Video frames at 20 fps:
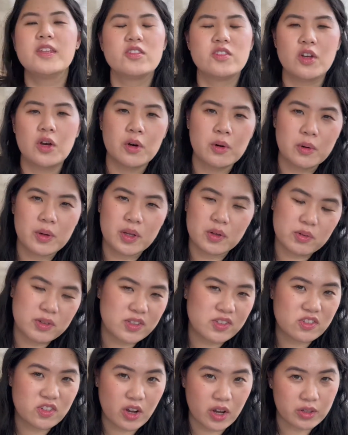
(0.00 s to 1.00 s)
so it
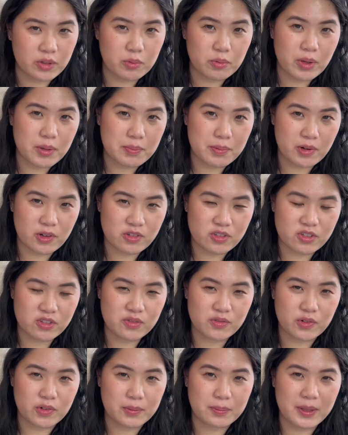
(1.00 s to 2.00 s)
was not a repurchase
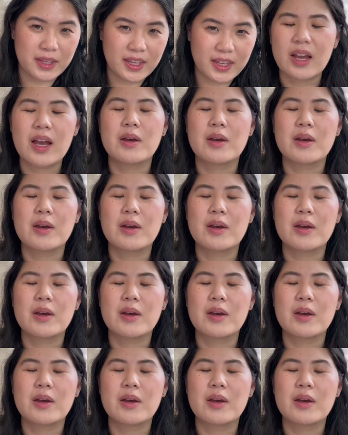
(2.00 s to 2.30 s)
for me.